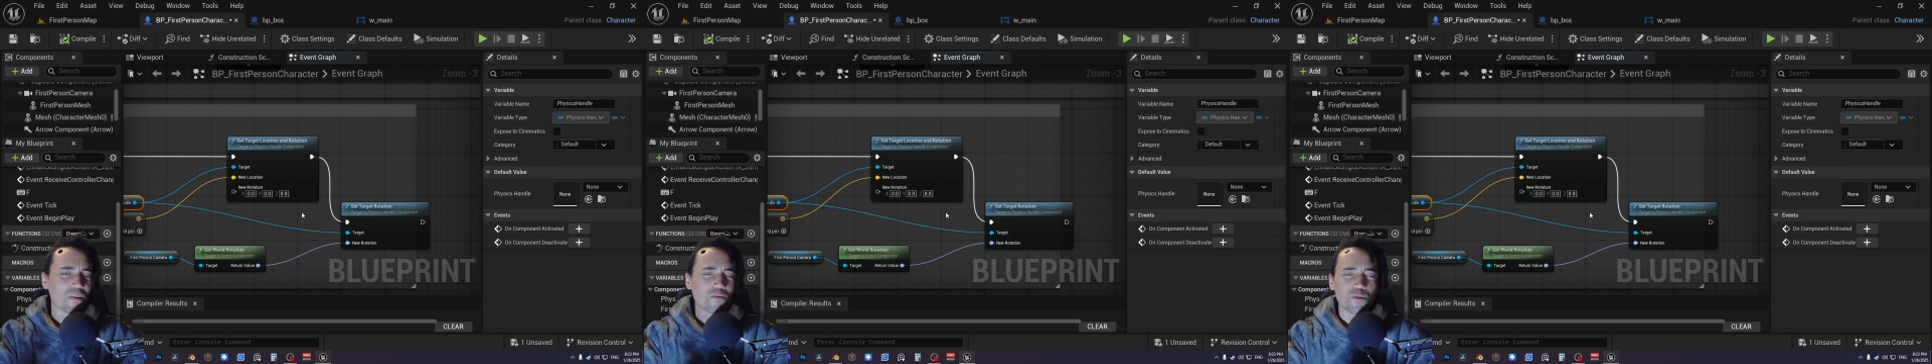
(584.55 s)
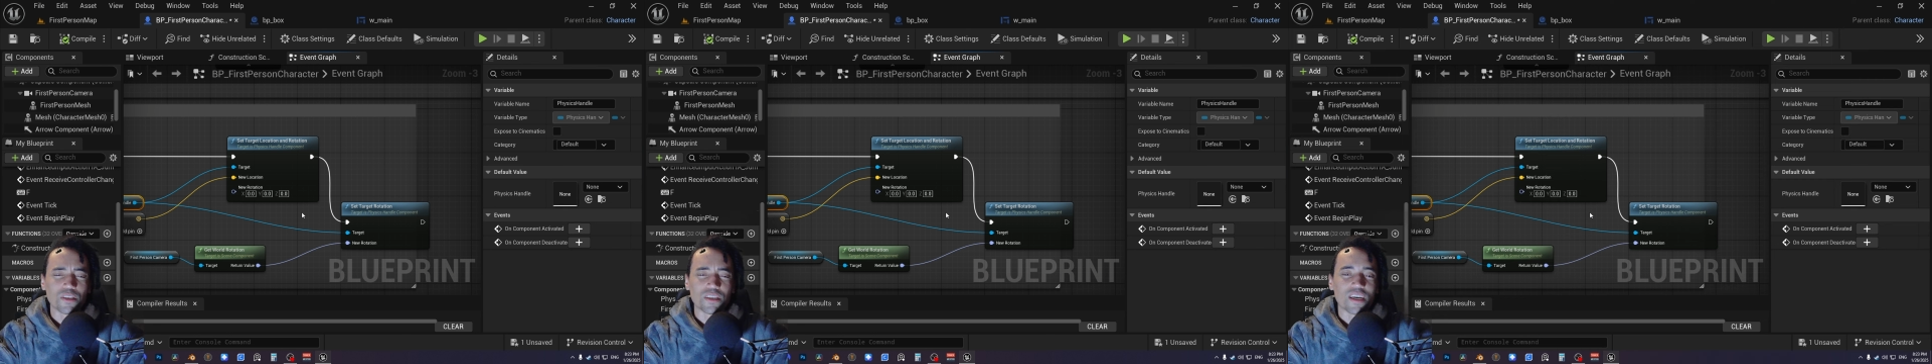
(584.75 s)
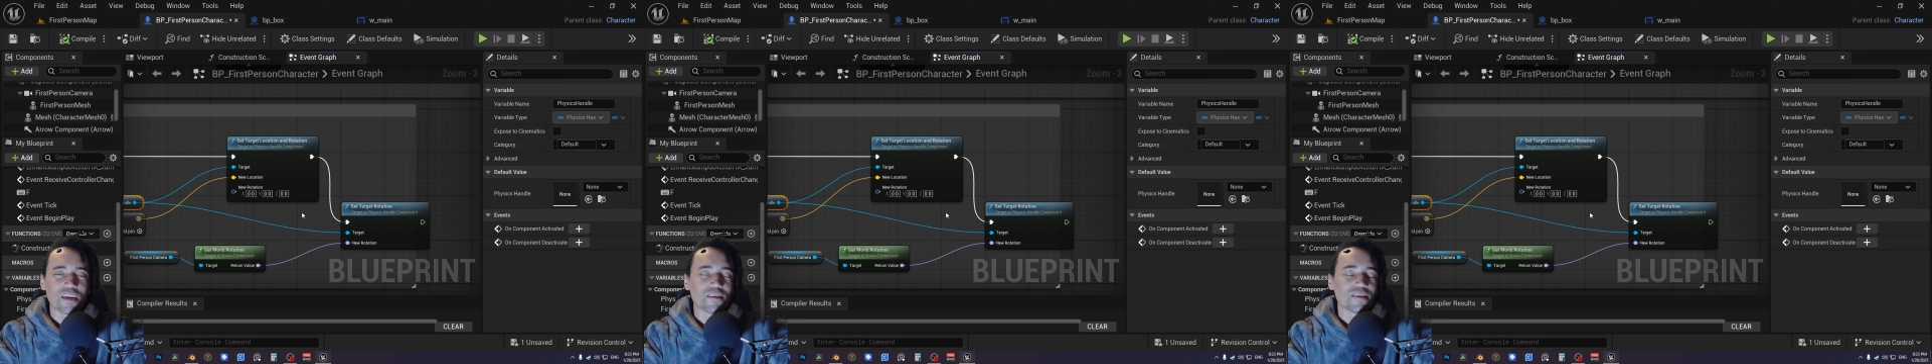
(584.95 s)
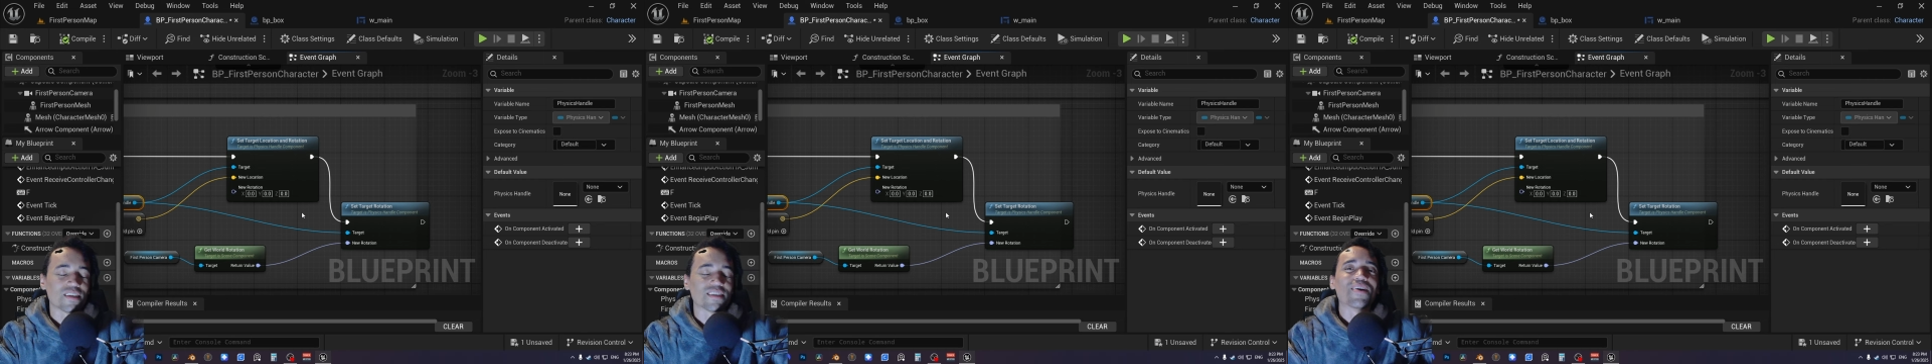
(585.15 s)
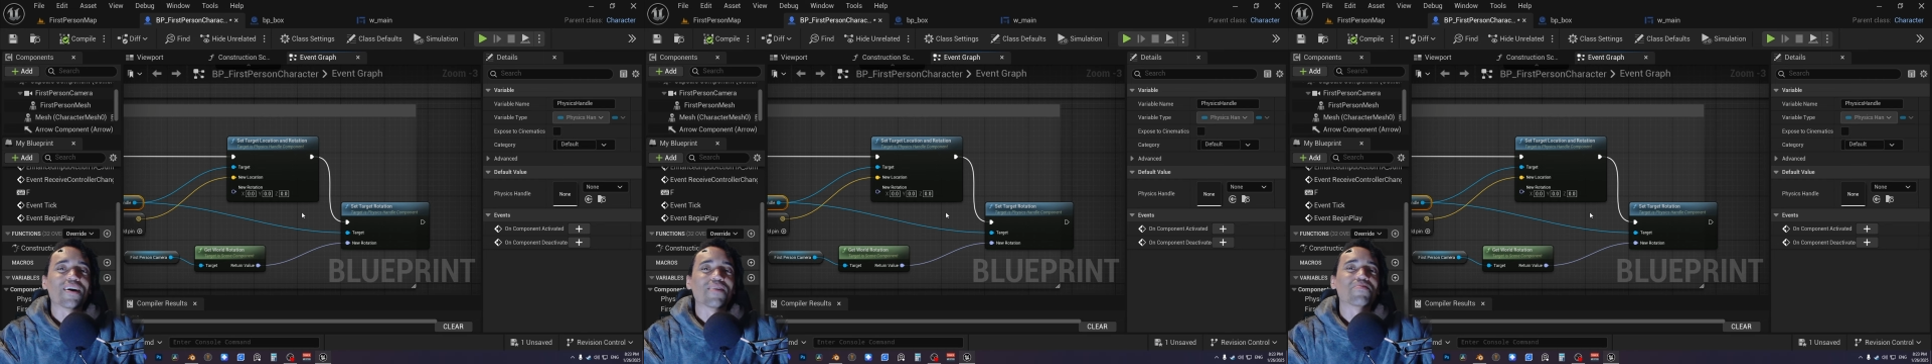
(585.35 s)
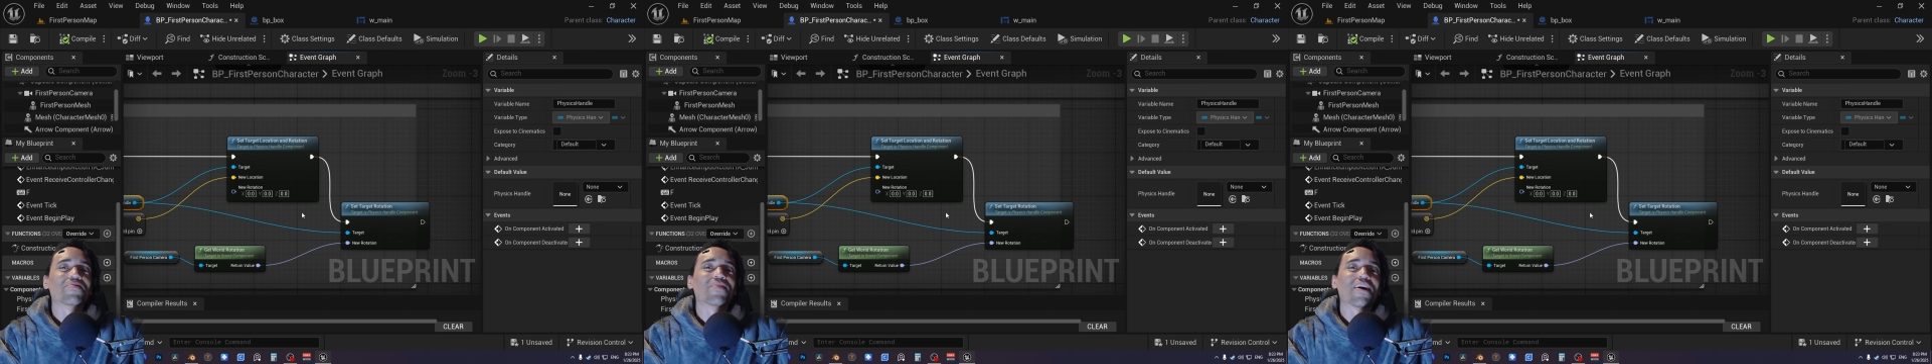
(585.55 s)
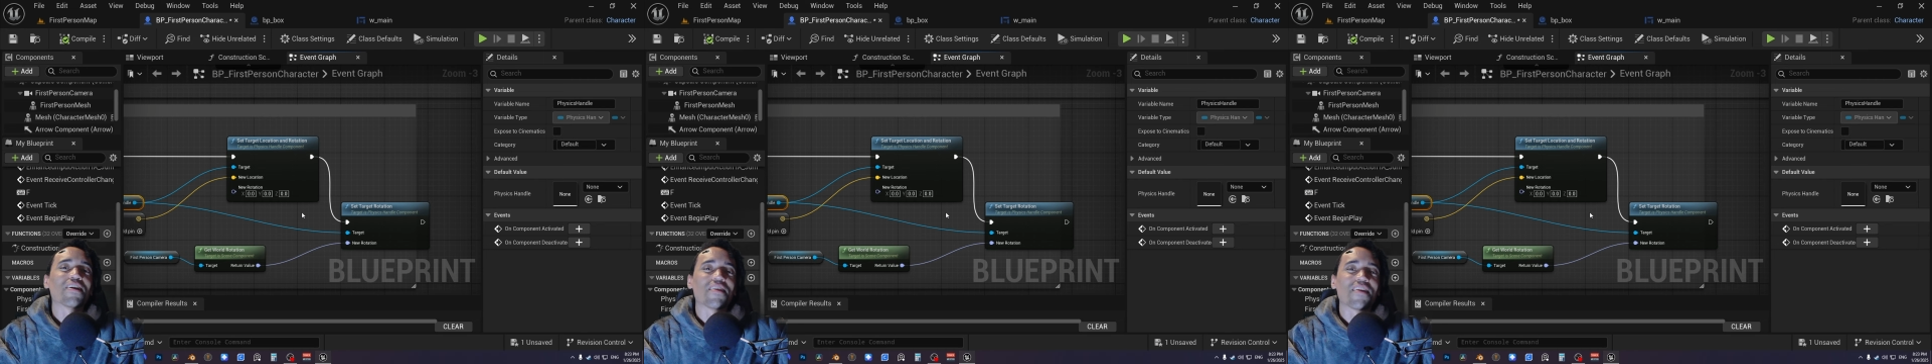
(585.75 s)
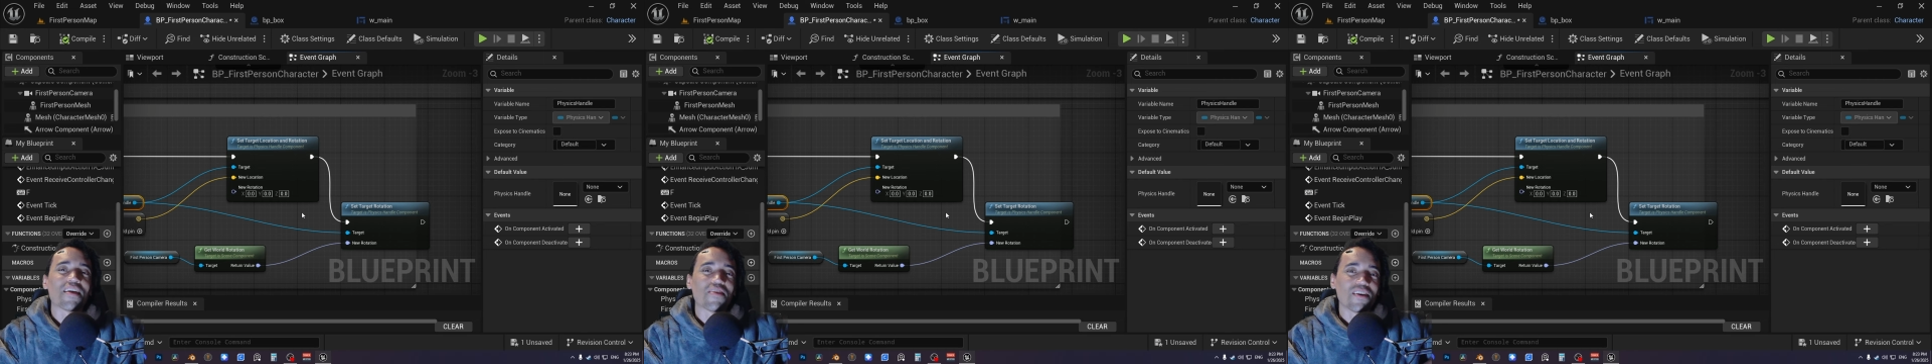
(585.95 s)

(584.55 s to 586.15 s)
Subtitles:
We'll see how it does. Other than that,